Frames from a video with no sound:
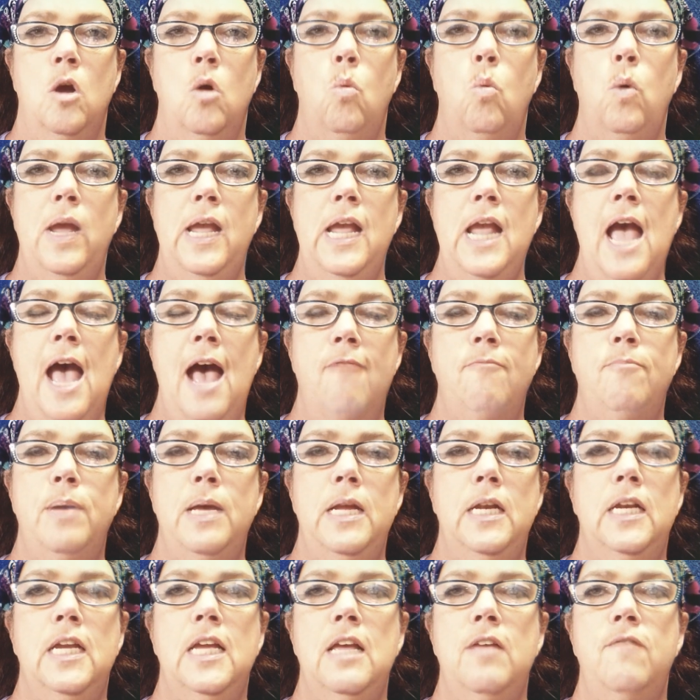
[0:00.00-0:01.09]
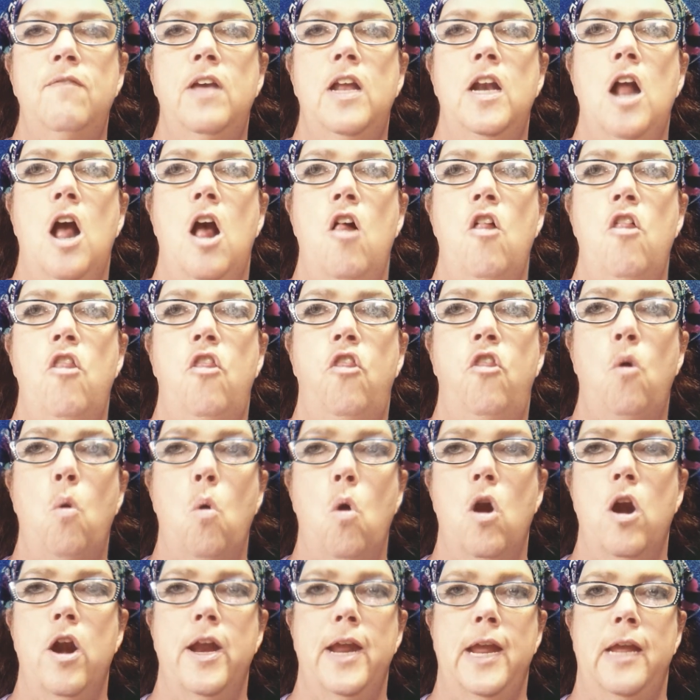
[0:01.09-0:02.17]
we have been given
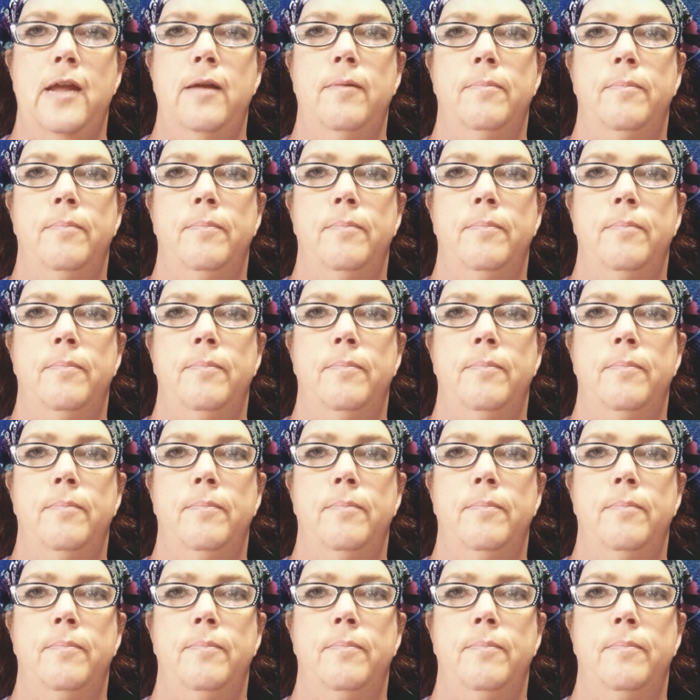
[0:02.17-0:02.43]
authority